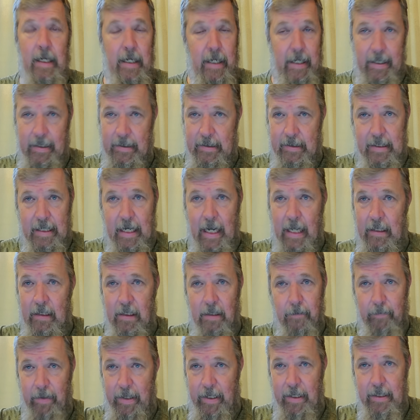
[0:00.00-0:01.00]
It's not
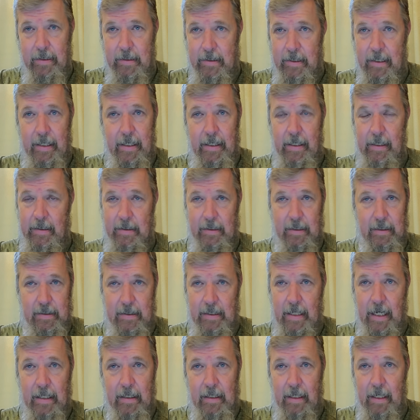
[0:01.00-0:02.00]
the bee's knees. It's
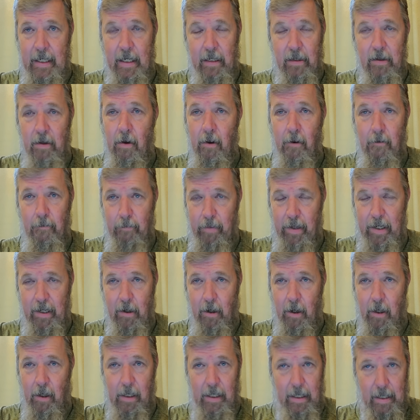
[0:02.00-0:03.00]
not the end all be
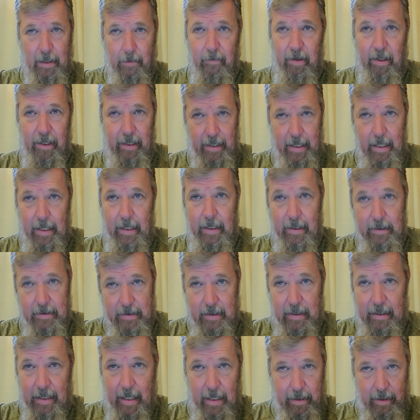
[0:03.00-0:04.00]
all. And I'm going to get
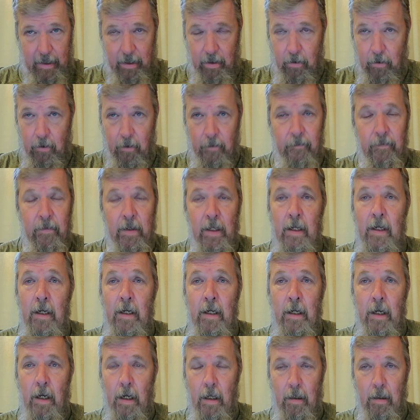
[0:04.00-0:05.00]
into that here
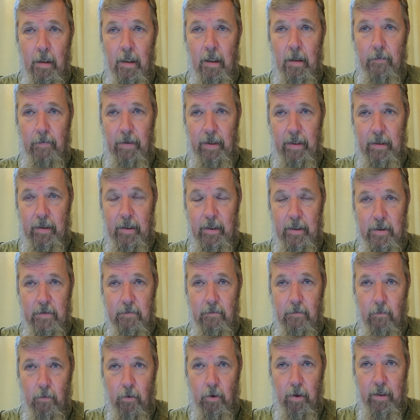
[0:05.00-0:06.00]
a little bit
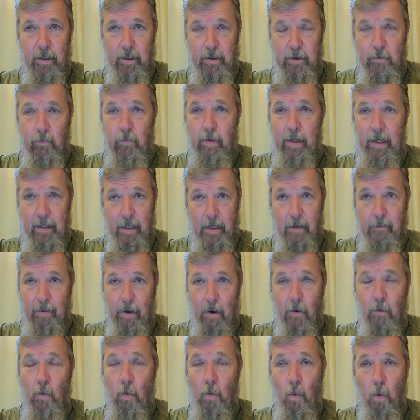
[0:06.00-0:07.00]
this week
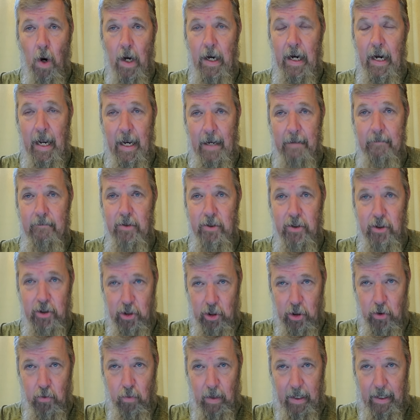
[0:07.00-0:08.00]
about what I'm
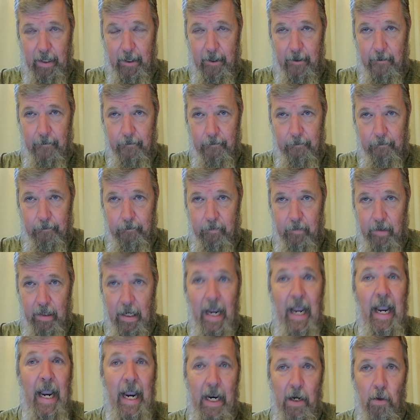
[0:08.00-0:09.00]
doing
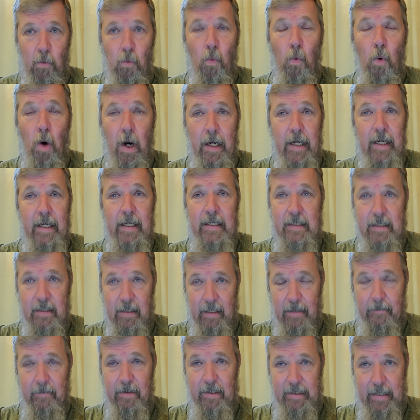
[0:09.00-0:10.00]
and what its
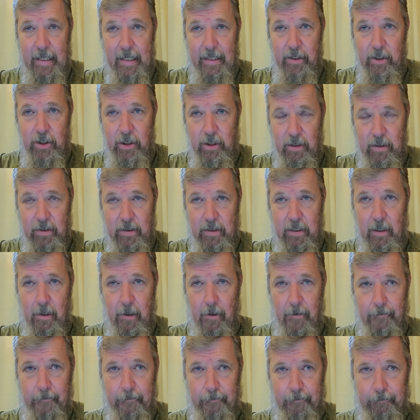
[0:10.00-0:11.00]
limitations
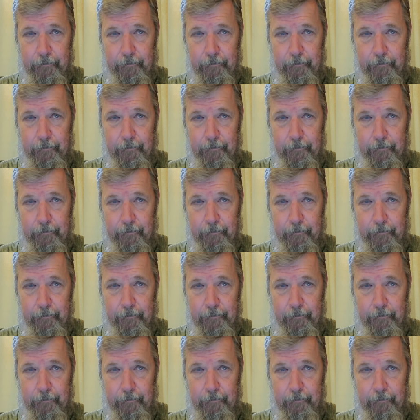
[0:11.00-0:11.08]
are.